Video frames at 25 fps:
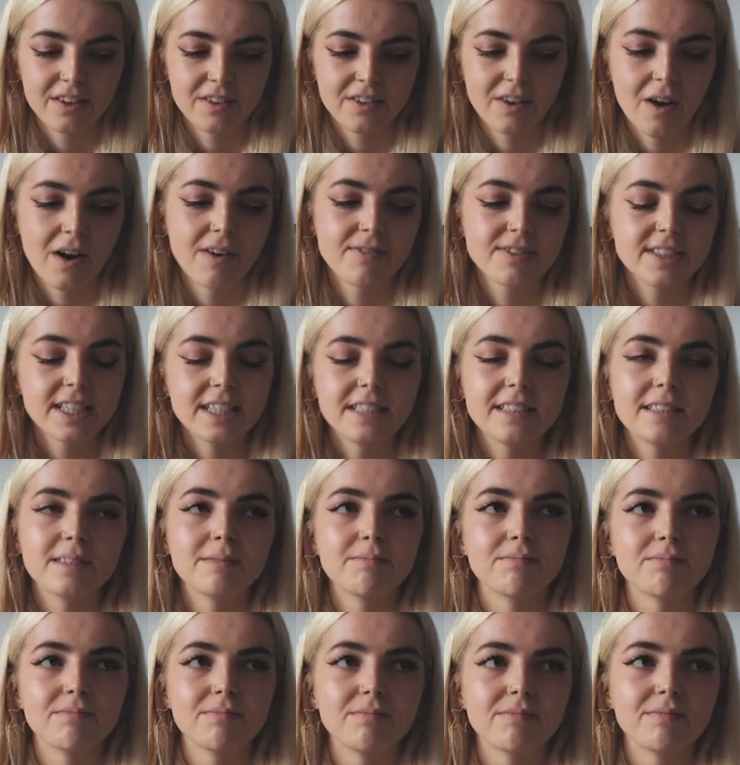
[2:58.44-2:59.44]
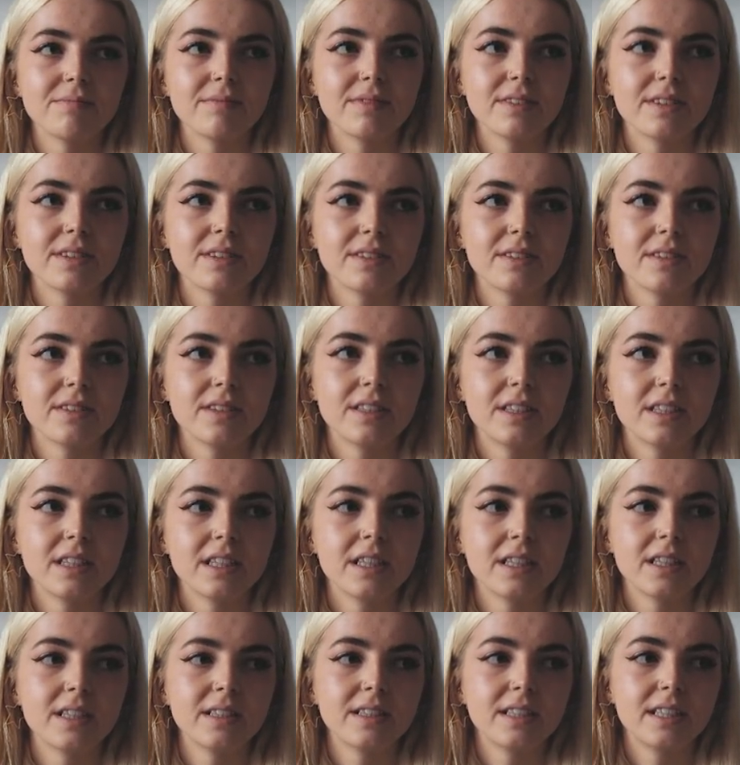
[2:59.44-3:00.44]
Yeah, I've seen
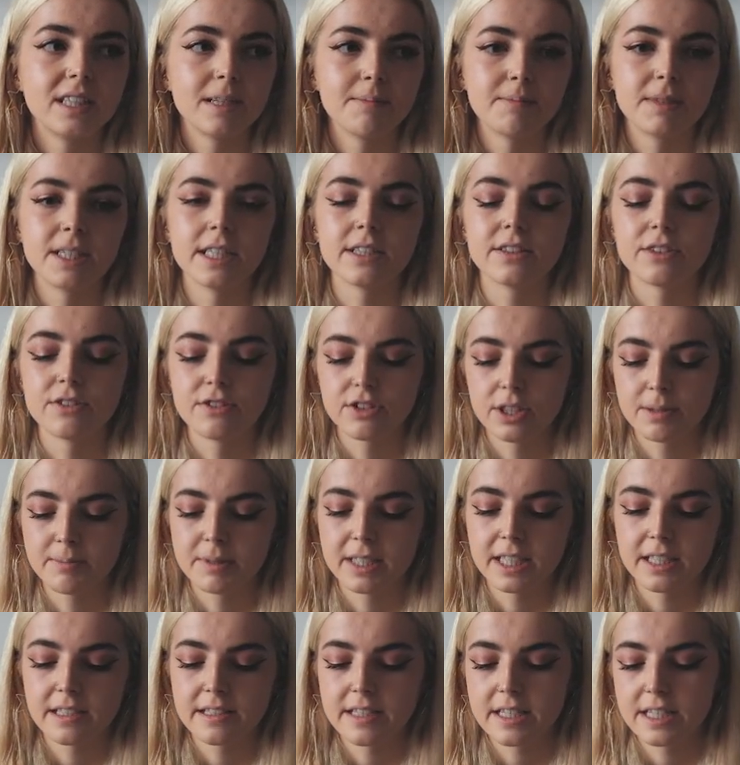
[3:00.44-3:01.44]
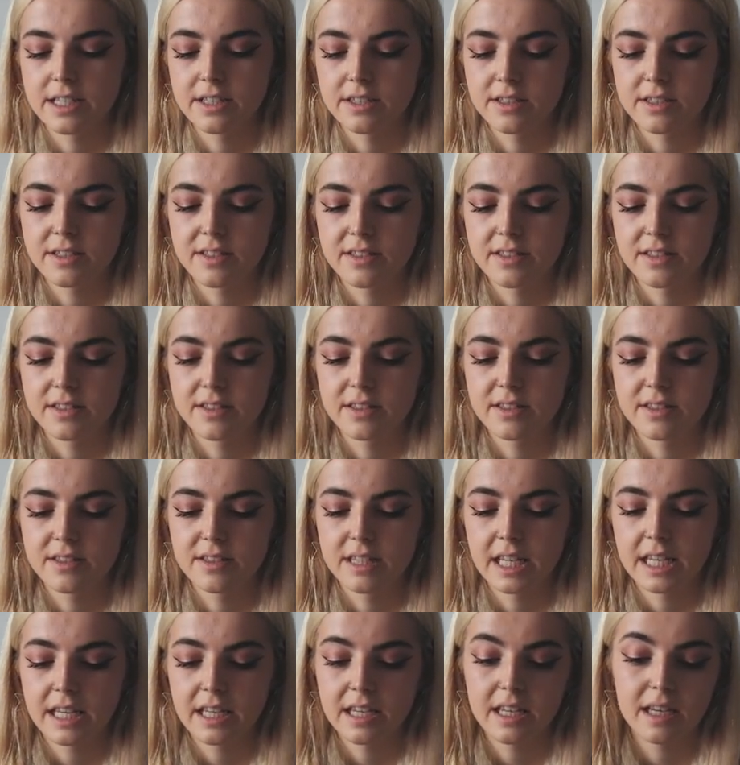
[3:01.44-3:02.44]
the diptychs and triptychs that he's
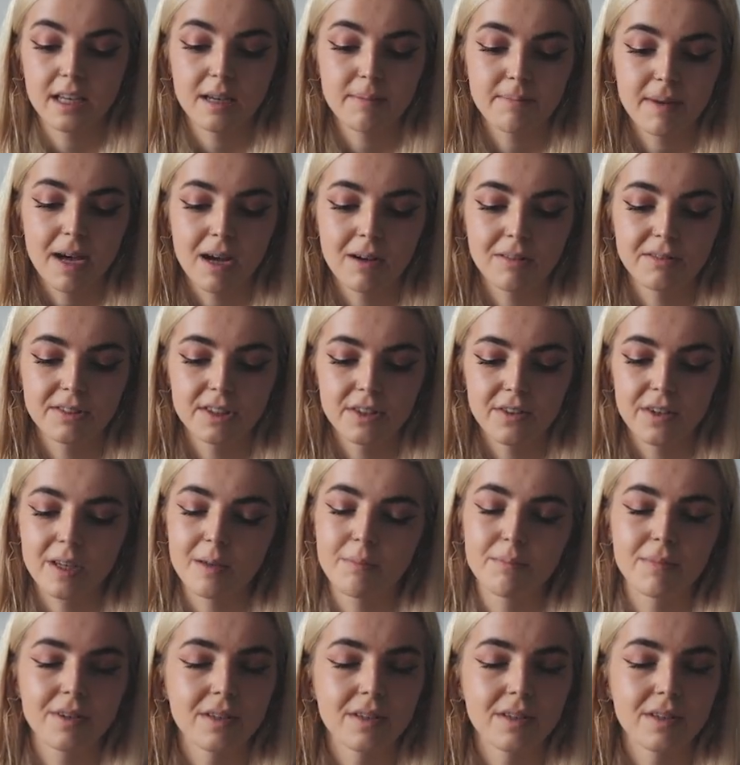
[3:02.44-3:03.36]
thinking about doing,